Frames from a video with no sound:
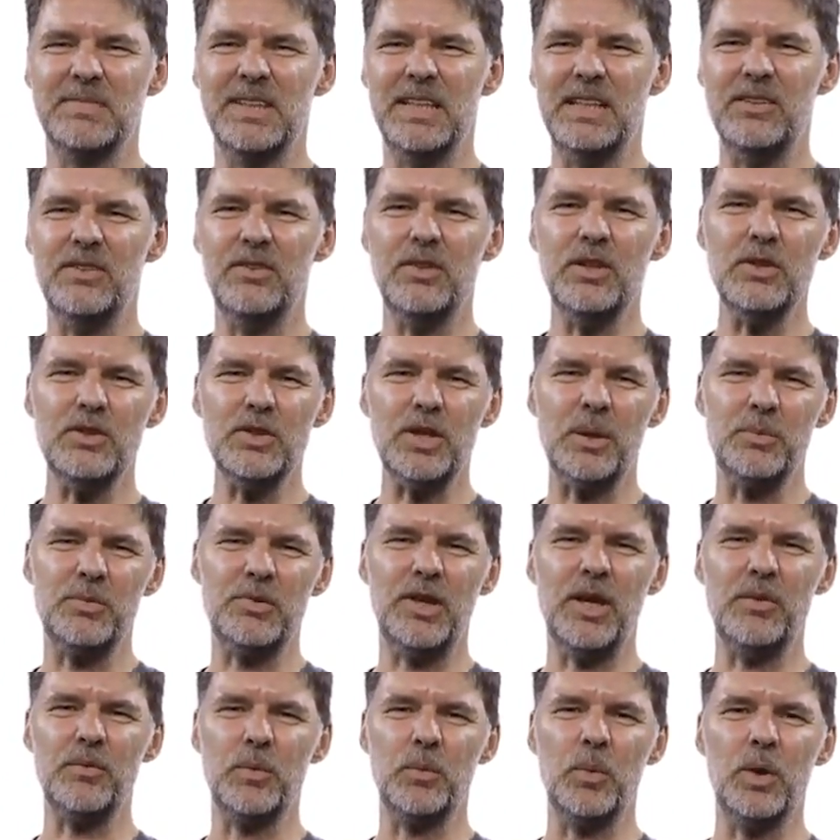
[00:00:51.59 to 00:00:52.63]
In C Sharp
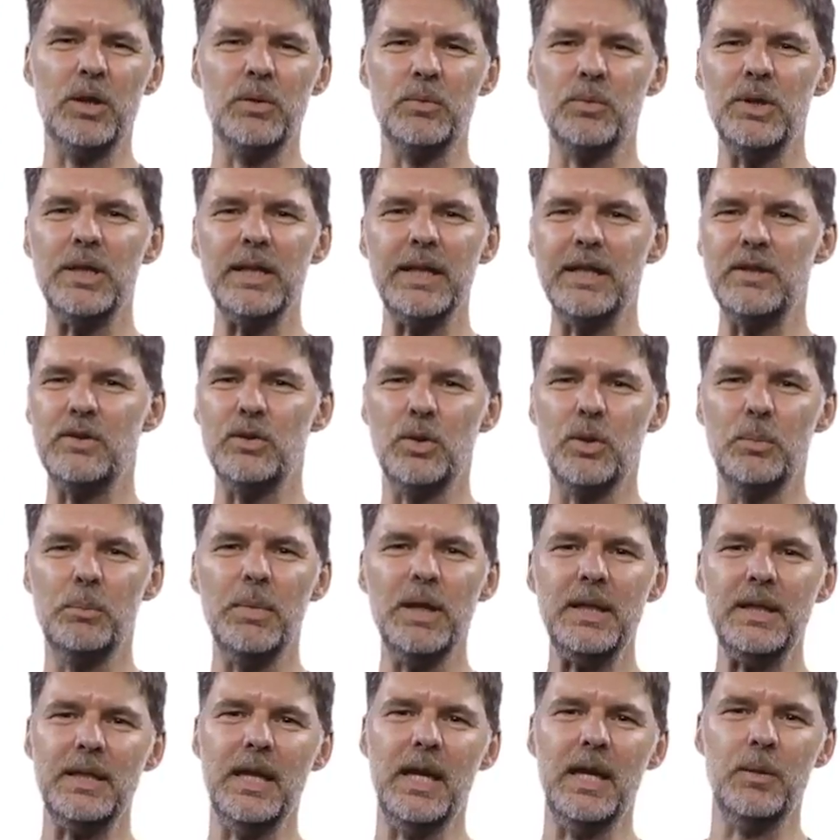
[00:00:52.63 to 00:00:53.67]
7.1, we let you
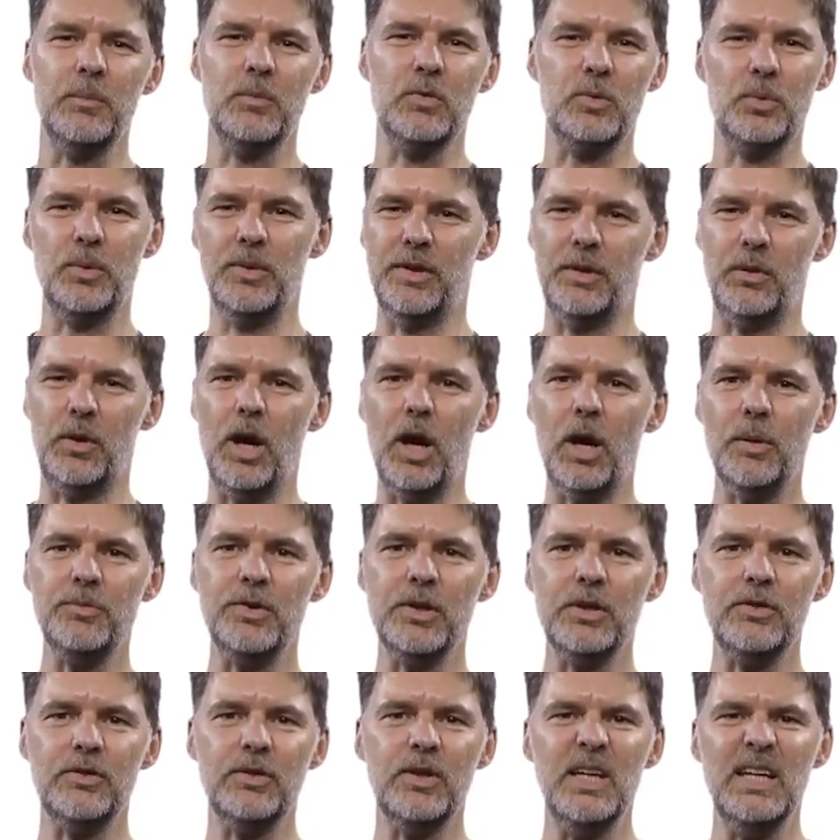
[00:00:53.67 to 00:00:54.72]
omit names when they're
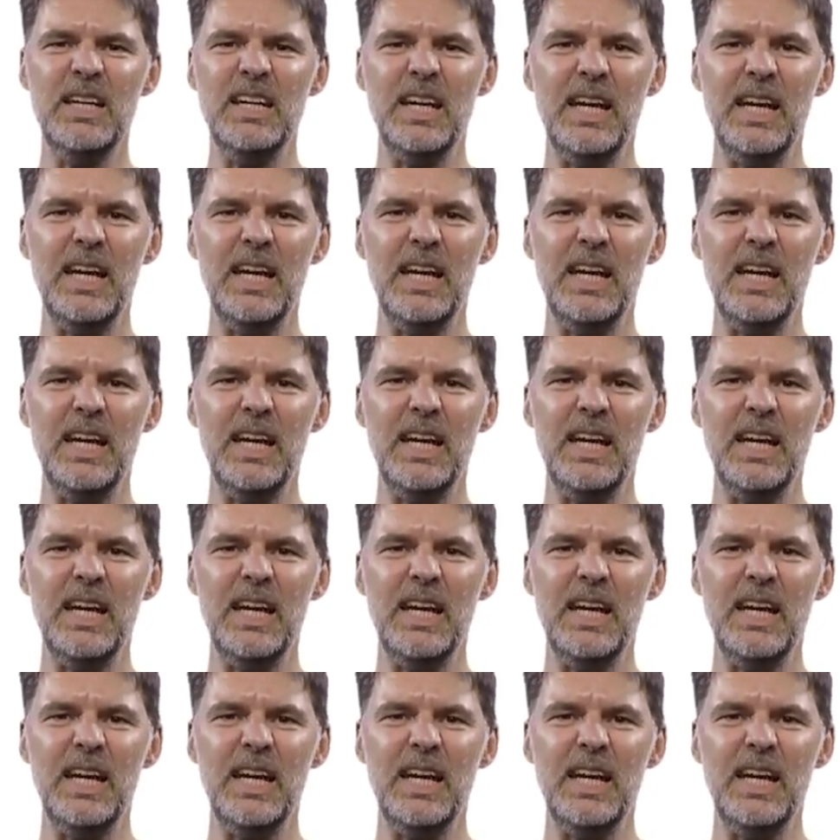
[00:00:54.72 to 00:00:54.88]
obvious